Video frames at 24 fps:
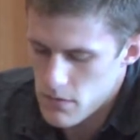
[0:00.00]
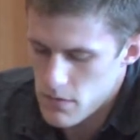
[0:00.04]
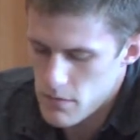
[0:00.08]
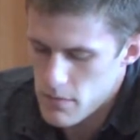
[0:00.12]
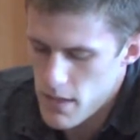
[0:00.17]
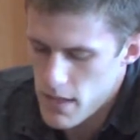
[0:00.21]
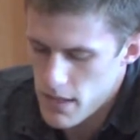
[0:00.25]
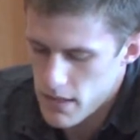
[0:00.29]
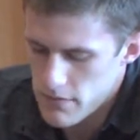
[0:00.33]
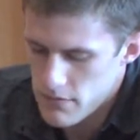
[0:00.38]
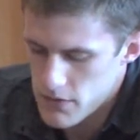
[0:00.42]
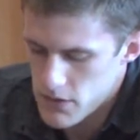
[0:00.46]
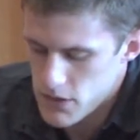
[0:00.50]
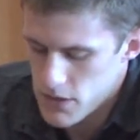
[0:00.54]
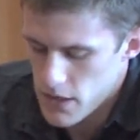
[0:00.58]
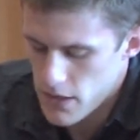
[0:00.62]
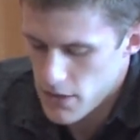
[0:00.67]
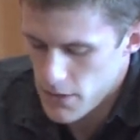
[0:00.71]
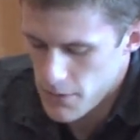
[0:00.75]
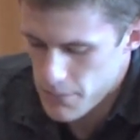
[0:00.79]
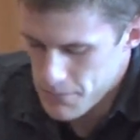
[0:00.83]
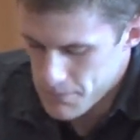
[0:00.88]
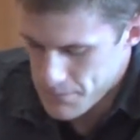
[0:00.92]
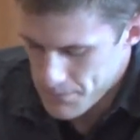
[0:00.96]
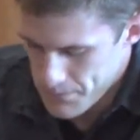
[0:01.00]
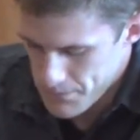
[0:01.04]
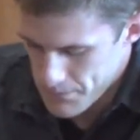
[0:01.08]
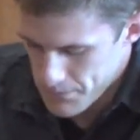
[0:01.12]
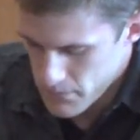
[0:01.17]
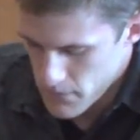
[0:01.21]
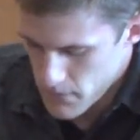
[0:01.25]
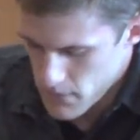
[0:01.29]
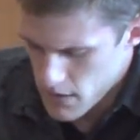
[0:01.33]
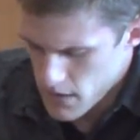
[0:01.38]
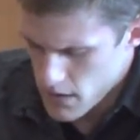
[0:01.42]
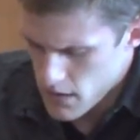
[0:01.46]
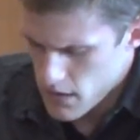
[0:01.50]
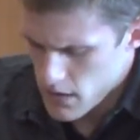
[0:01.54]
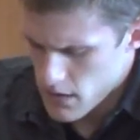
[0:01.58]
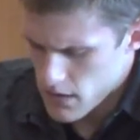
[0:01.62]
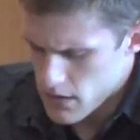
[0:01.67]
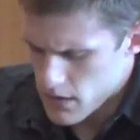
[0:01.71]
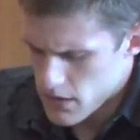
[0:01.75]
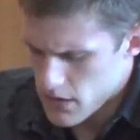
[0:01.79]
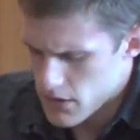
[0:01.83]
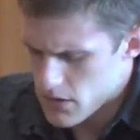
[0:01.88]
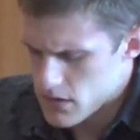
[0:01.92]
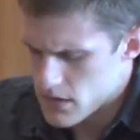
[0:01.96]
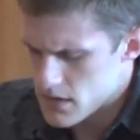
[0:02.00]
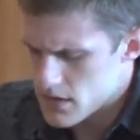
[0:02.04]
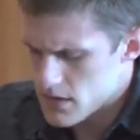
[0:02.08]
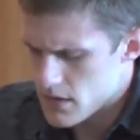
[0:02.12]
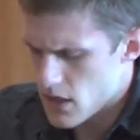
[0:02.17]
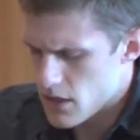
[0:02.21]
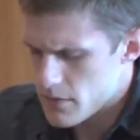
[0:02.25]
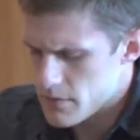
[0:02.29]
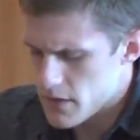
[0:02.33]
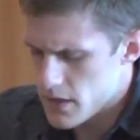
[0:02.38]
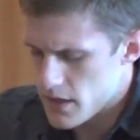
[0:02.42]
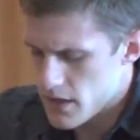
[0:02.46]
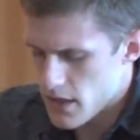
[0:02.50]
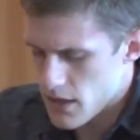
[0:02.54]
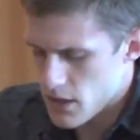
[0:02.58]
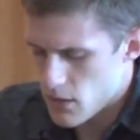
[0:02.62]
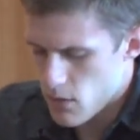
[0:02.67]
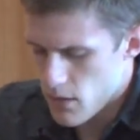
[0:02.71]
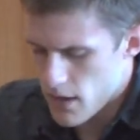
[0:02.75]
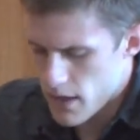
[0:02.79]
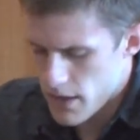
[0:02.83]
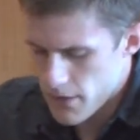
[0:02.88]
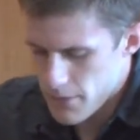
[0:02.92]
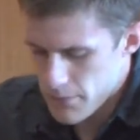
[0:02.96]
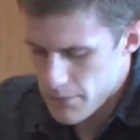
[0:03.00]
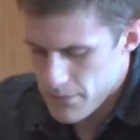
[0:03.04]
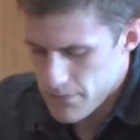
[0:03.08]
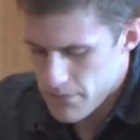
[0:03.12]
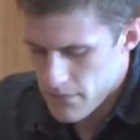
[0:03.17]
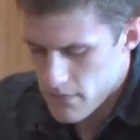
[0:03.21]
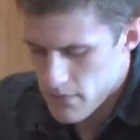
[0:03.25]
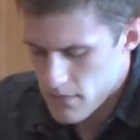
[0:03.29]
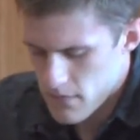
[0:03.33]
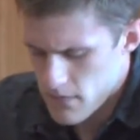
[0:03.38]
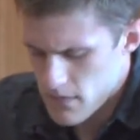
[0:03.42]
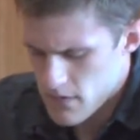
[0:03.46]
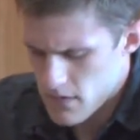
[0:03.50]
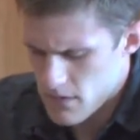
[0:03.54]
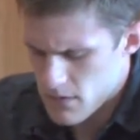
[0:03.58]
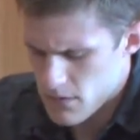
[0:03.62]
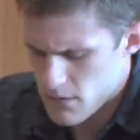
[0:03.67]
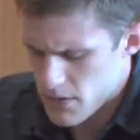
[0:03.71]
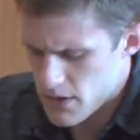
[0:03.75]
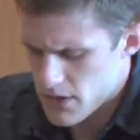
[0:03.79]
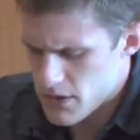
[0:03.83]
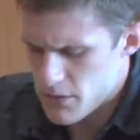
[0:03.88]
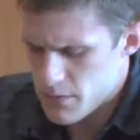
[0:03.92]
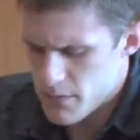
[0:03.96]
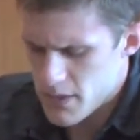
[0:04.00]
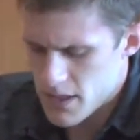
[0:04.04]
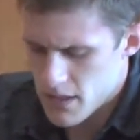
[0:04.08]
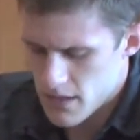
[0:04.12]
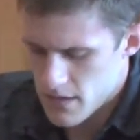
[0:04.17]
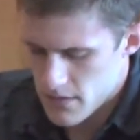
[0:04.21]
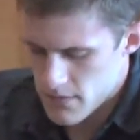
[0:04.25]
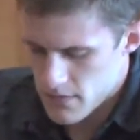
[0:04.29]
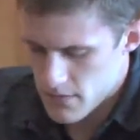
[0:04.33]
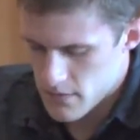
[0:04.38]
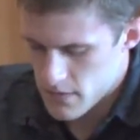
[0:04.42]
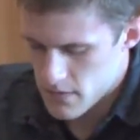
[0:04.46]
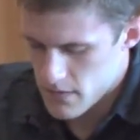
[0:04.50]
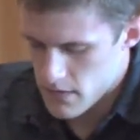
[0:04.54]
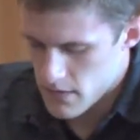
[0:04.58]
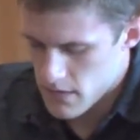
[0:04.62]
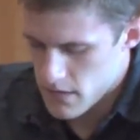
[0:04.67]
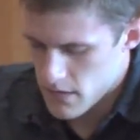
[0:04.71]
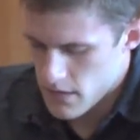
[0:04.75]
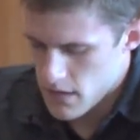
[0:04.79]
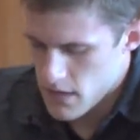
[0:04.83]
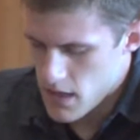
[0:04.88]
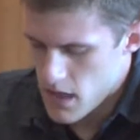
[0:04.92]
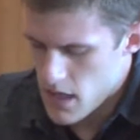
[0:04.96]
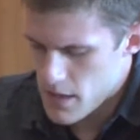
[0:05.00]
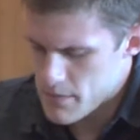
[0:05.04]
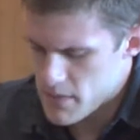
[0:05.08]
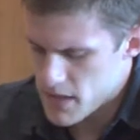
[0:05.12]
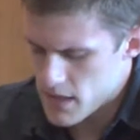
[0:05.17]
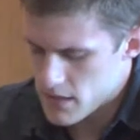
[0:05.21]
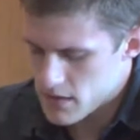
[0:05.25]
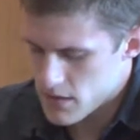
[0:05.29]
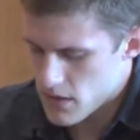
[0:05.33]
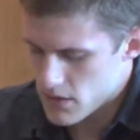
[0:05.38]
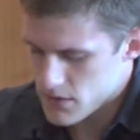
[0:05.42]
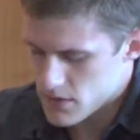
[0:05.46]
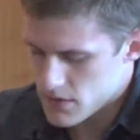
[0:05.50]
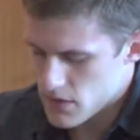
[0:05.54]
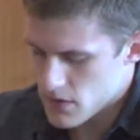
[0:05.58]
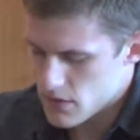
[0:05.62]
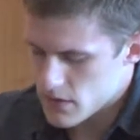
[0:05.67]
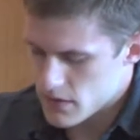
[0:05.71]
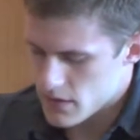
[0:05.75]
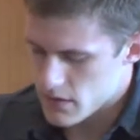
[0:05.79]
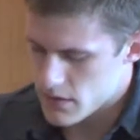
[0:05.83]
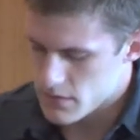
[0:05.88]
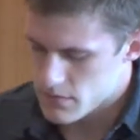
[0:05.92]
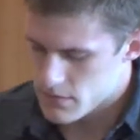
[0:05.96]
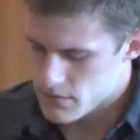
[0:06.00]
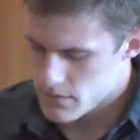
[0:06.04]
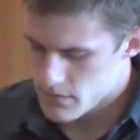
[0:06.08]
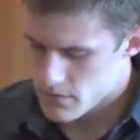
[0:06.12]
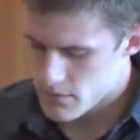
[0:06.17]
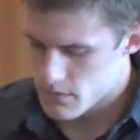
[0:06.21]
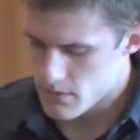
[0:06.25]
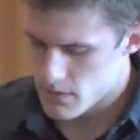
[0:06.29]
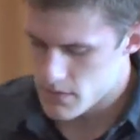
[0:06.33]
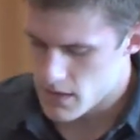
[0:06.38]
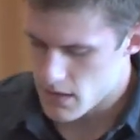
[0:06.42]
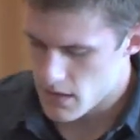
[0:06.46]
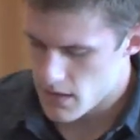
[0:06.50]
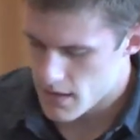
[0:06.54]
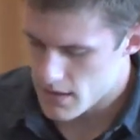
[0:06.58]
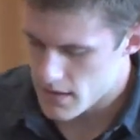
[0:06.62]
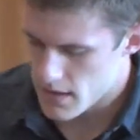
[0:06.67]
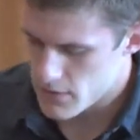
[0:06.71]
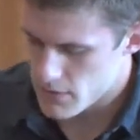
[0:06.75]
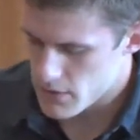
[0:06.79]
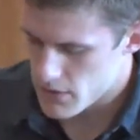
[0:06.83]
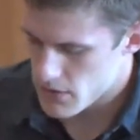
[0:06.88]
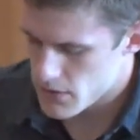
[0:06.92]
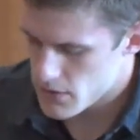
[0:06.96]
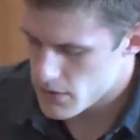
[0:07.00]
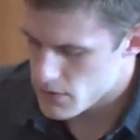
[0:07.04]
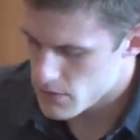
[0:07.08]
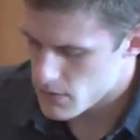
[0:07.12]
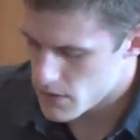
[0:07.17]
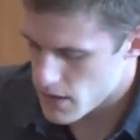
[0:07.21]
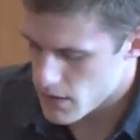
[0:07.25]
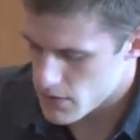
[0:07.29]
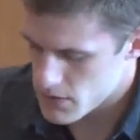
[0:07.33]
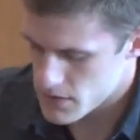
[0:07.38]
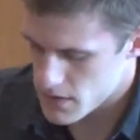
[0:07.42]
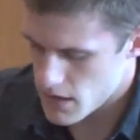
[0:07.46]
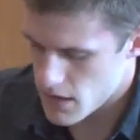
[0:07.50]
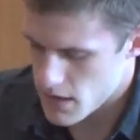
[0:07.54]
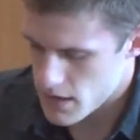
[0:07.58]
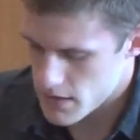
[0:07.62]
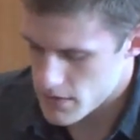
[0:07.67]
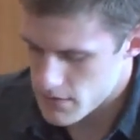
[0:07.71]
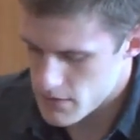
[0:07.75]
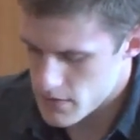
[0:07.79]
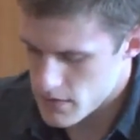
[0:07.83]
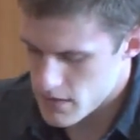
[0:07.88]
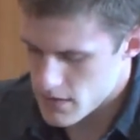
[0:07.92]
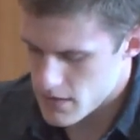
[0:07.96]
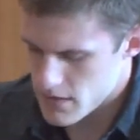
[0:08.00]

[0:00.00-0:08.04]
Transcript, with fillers: from the back of a chair. You didn't tell me he got quiet. What do you mean? I mean, he's all sulky. Was he like that with you when I was gone?